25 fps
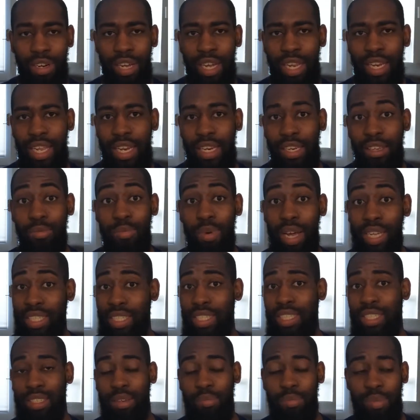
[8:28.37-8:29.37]
And then you might
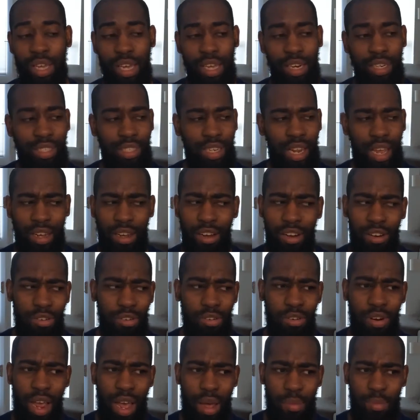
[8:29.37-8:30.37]
see something and it's like, oh
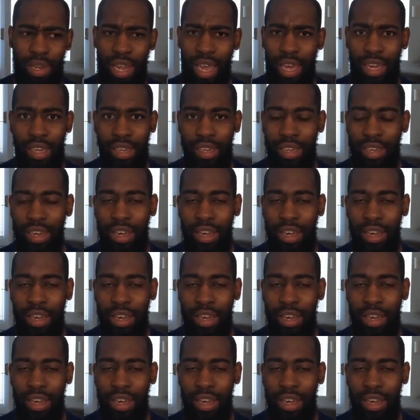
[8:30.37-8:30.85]
crap, like